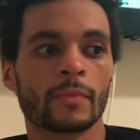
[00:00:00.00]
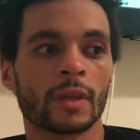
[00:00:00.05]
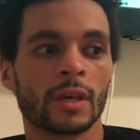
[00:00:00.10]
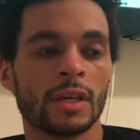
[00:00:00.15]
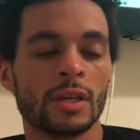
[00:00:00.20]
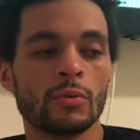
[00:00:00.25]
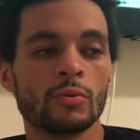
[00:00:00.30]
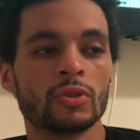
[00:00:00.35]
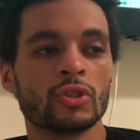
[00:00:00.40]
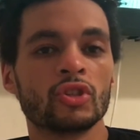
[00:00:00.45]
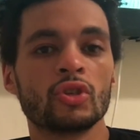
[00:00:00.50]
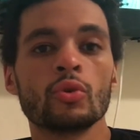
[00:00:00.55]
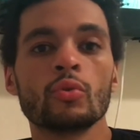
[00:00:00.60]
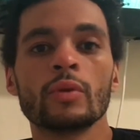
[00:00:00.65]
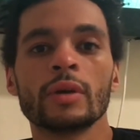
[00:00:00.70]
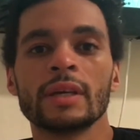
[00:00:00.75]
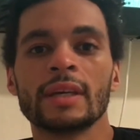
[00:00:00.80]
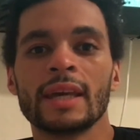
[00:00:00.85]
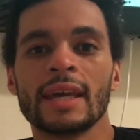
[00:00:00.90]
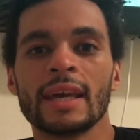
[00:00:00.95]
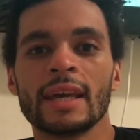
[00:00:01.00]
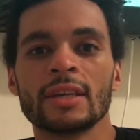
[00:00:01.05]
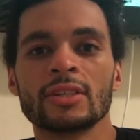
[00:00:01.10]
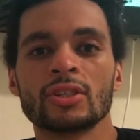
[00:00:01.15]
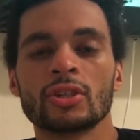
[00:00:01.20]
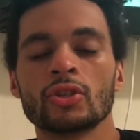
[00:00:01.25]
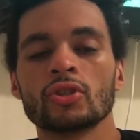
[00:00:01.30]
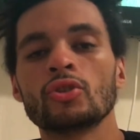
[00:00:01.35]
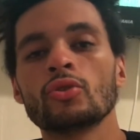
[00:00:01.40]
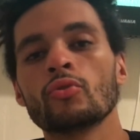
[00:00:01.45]
he was too
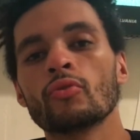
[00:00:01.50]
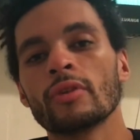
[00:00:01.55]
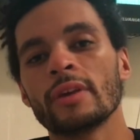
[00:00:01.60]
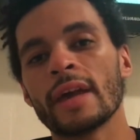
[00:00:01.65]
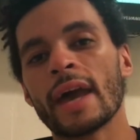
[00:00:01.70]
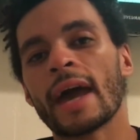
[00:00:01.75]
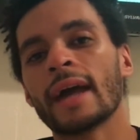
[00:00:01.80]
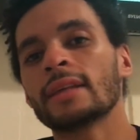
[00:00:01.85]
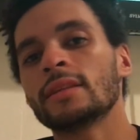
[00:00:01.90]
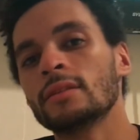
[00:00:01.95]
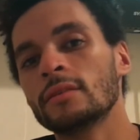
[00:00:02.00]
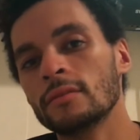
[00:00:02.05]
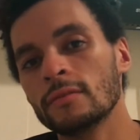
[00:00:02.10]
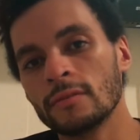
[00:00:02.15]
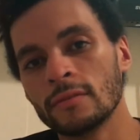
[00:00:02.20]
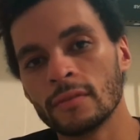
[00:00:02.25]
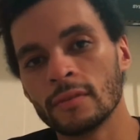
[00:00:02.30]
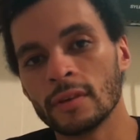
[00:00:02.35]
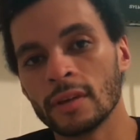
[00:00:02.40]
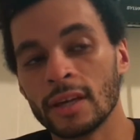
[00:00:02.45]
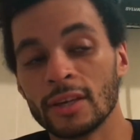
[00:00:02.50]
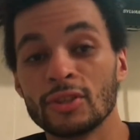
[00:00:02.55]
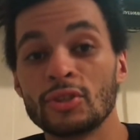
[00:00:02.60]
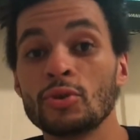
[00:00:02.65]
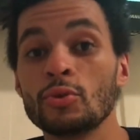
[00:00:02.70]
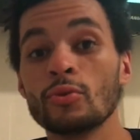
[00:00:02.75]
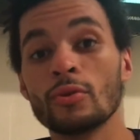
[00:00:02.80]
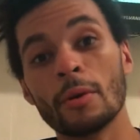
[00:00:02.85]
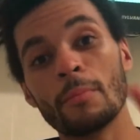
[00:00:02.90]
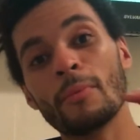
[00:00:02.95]
engaged and too reactive and
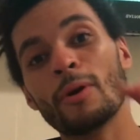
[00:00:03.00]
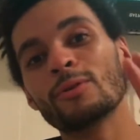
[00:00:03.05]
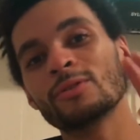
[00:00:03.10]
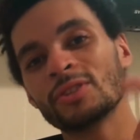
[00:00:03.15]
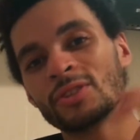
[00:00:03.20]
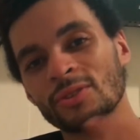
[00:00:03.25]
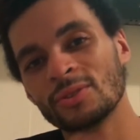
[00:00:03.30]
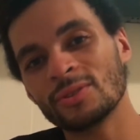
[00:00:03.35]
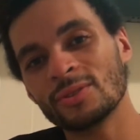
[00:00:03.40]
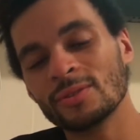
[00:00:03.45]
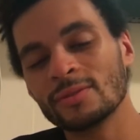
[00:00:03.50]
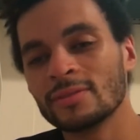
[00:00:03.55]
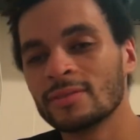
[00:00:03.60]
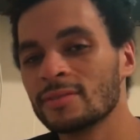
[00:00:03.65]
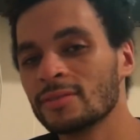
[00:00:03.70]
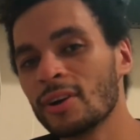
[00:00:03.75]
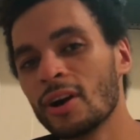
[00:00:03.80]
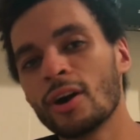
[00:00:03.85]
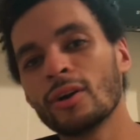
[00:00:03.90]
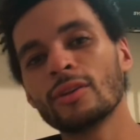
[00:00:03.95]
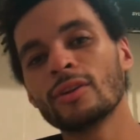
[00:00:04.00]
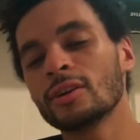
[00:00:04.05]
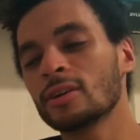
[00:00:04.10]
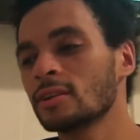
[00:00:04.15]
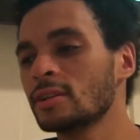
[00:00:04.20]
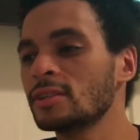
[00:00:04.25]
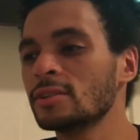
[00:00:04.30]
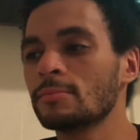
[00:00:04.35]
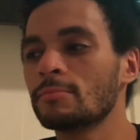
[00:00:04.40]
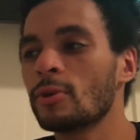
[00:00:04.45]
too emotional. Oh, look,
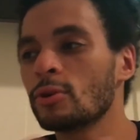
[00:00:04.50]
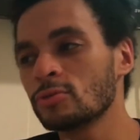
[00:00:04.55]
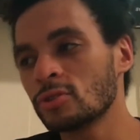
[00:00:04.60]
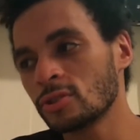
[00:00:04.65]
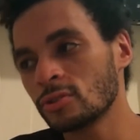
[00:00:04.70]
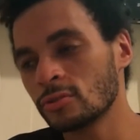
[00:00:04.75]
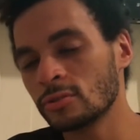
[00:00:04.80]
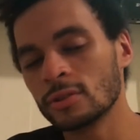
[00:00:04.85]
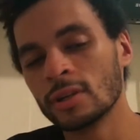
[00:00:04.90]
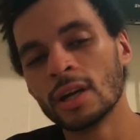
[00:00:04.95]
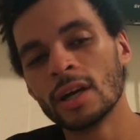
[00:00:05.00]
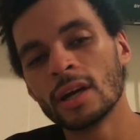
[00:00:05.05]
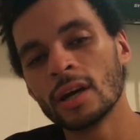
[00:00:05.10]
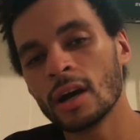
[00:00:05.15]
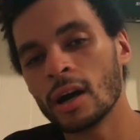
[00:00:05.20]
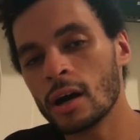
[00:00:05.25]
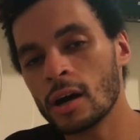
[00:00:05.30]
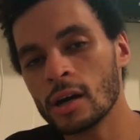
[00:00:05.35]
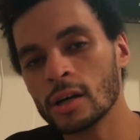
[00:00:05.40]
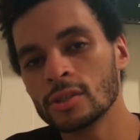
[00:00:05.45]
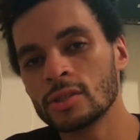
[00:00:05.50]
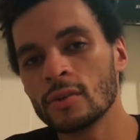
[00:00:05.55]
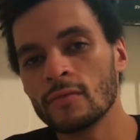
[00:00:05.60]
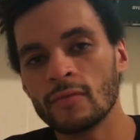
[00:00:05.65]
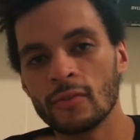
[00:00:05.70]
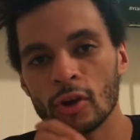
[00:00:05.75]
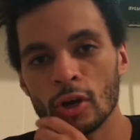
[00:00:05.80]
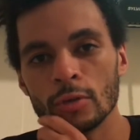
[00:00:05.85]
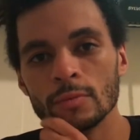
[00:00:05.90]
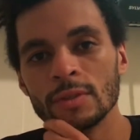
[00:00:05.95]
he's emotional to
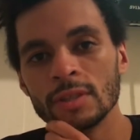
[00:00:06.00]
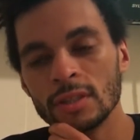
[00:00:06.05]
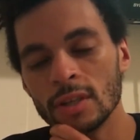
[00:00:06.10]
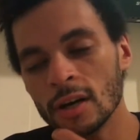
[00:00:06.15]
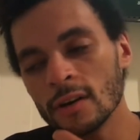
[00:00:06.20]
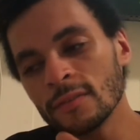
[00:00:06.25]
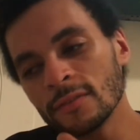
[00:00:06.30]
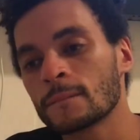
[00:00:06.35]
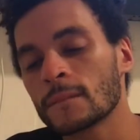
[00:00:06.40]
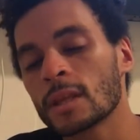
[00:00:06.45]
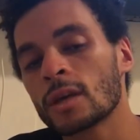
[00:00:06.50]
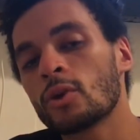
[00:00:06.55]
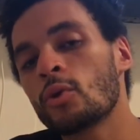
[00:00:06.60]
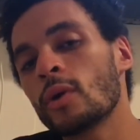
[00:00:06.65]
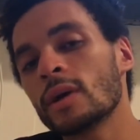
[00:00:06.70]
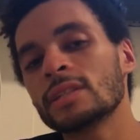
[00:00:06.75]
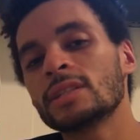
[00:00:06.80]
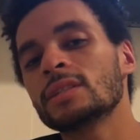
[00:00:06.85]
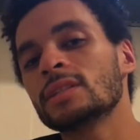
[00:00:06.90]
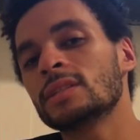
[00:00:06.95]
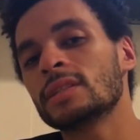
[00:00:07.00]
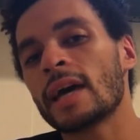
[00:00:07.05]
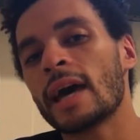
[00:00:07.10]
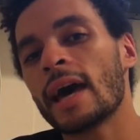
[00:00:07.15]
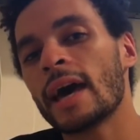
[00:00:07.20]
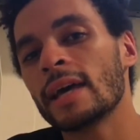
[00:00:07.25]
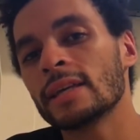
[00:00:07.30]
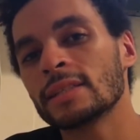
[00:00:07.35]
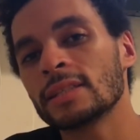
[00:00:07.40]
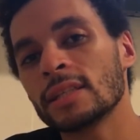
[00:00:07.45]
Verb stuff. Questions to
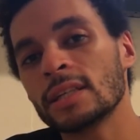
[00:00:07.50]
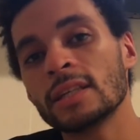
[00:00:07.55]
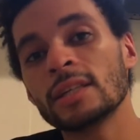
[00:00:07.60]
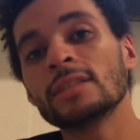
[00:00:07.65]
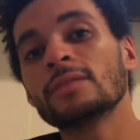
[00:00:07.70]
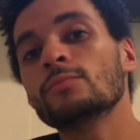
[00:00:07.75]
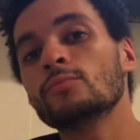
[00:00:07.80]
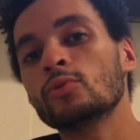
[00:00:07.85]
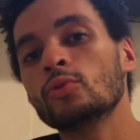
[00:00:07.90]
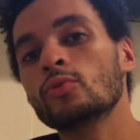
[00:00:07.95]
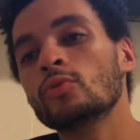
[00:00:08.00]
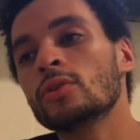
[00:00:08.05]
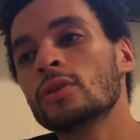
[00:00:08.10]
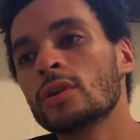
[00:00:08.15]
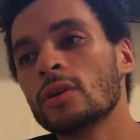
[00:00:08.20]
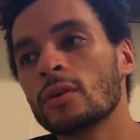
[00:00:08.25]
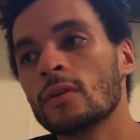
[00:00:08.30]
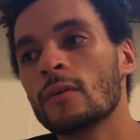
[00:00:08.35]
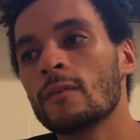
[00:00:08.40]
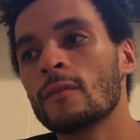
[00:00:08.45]
ask. Is Mook